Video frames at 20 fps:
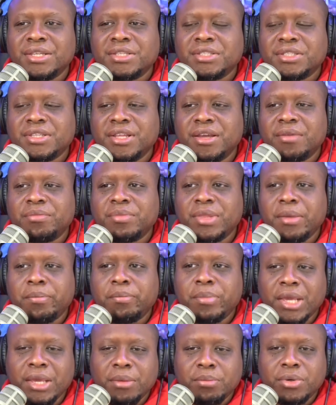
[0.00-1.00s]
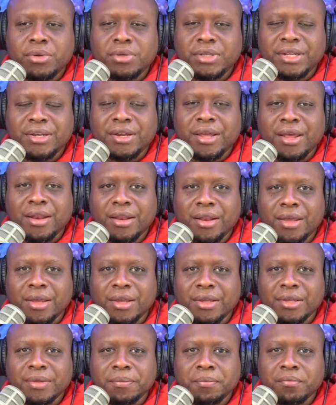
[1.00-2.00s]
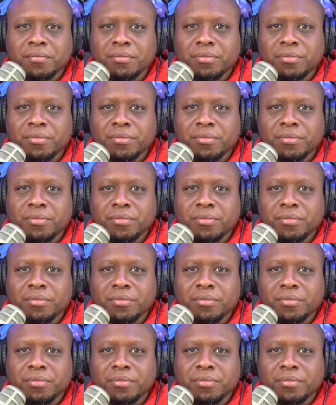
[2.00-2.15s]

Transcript: stuff that people did not like.